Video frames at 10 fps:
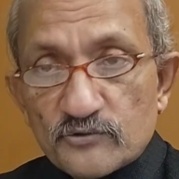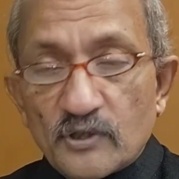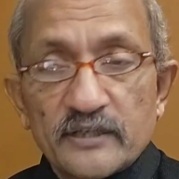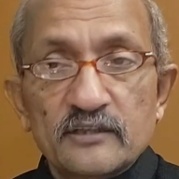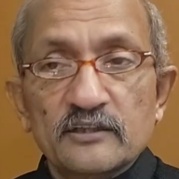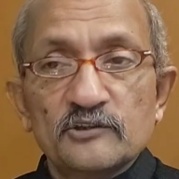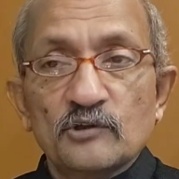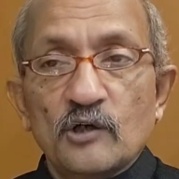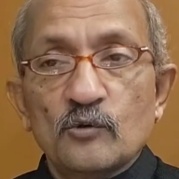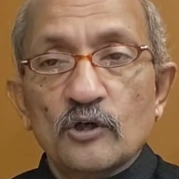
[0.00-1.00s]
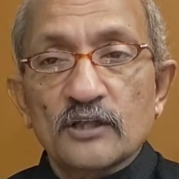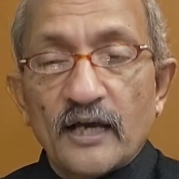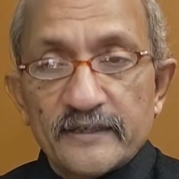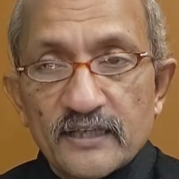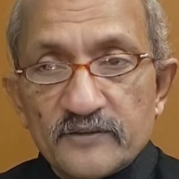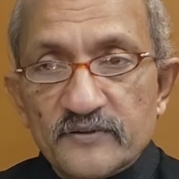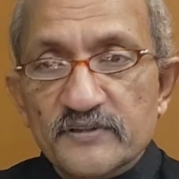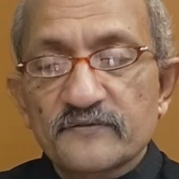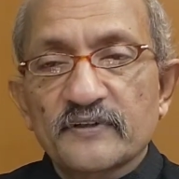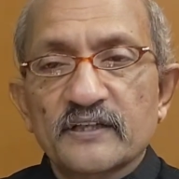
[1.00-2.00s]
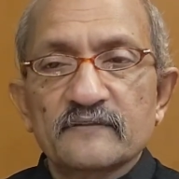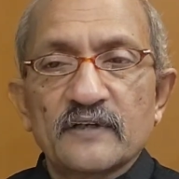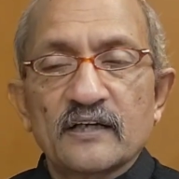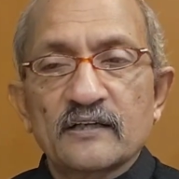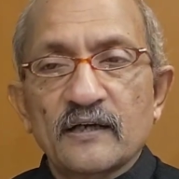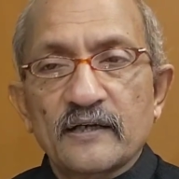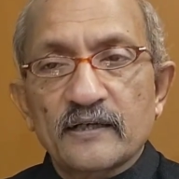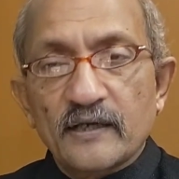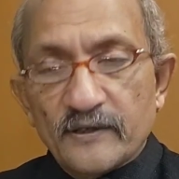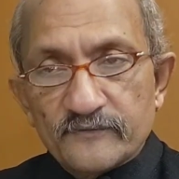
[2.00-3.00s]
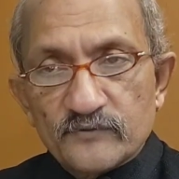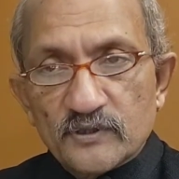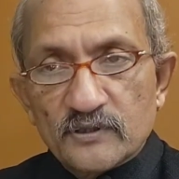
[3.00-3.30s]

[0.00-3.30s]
So I can tell you how all I diversify. I have